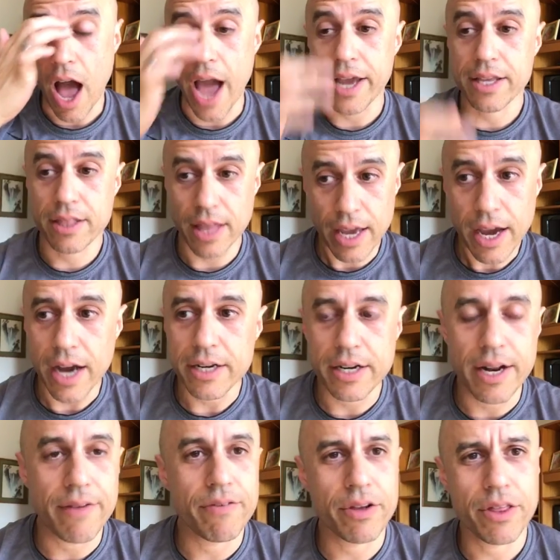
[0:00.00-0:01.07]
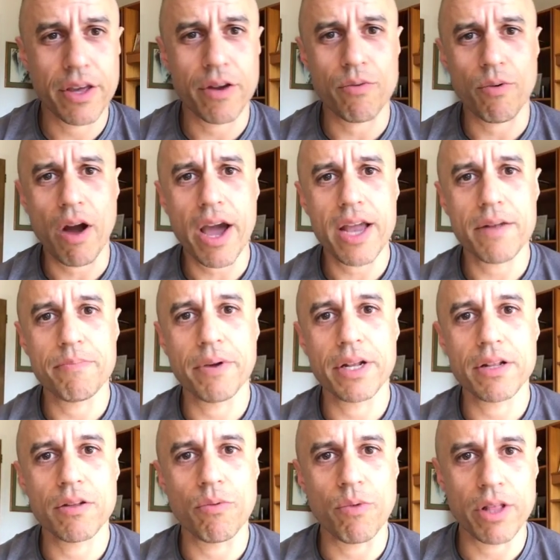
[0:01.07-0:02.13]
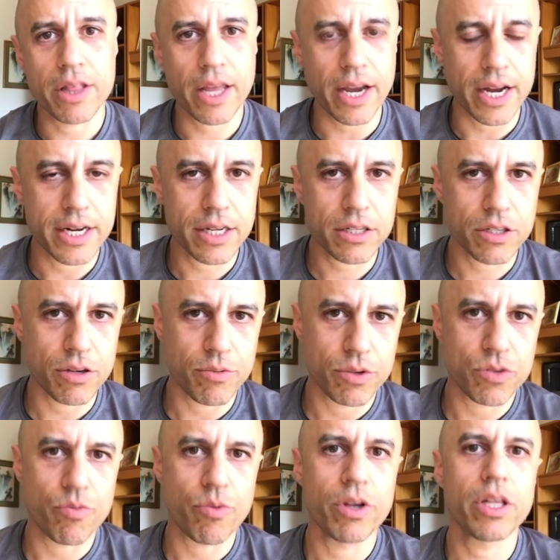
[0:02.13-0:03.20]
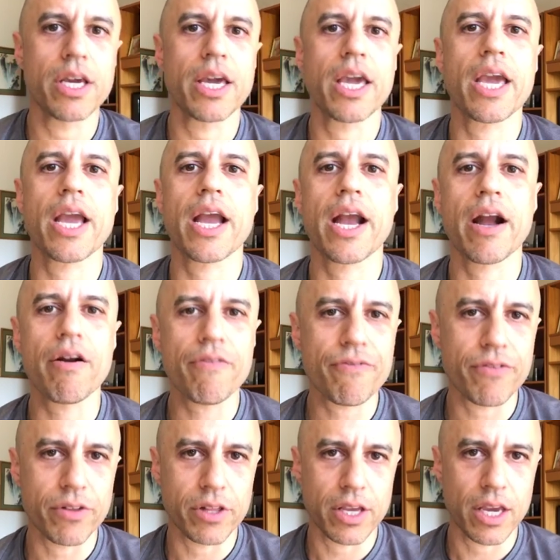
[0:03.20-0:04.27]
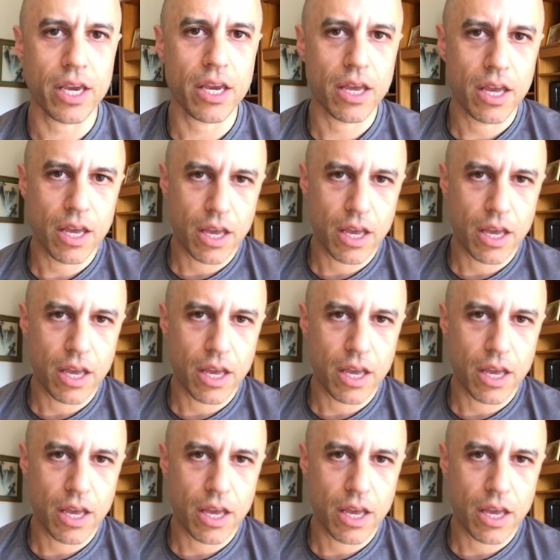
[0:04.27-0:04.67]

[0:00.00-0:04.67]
I think I did everything right, but the one thing I didn't do was really carefully